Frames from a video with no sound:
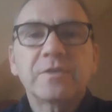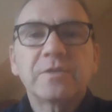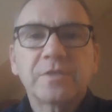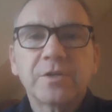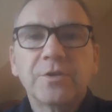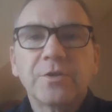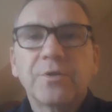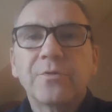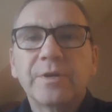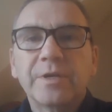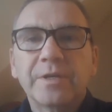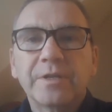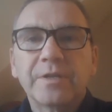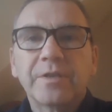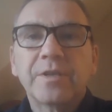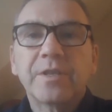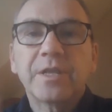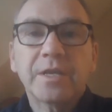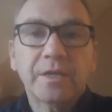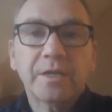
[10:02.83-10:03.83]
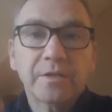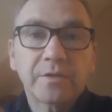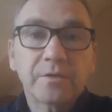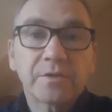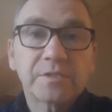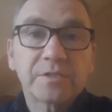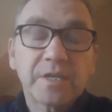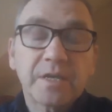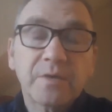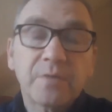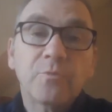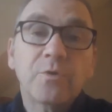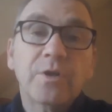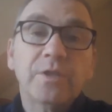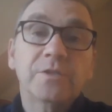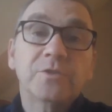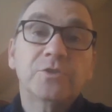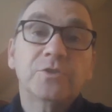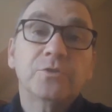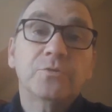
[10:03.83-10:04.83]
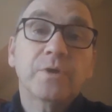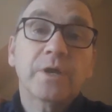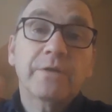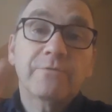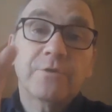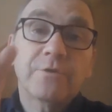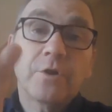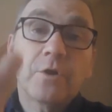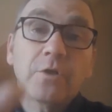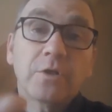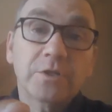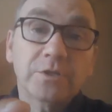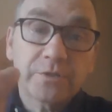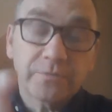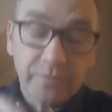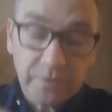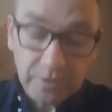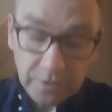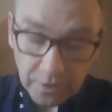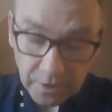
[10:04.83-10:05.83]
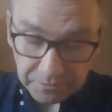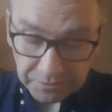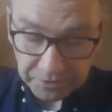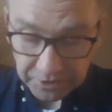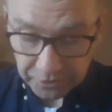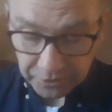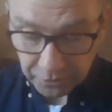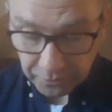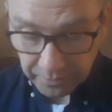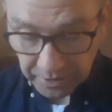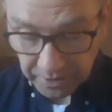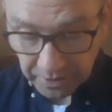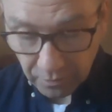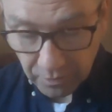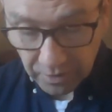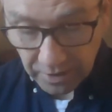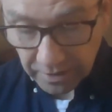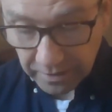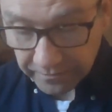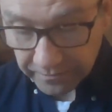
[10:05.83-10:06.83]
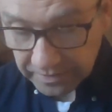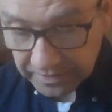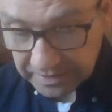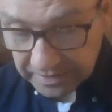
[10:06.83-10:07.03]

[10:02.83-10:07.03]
as a knowing thing, the same way that you have knowledge of the object you're being aware of. He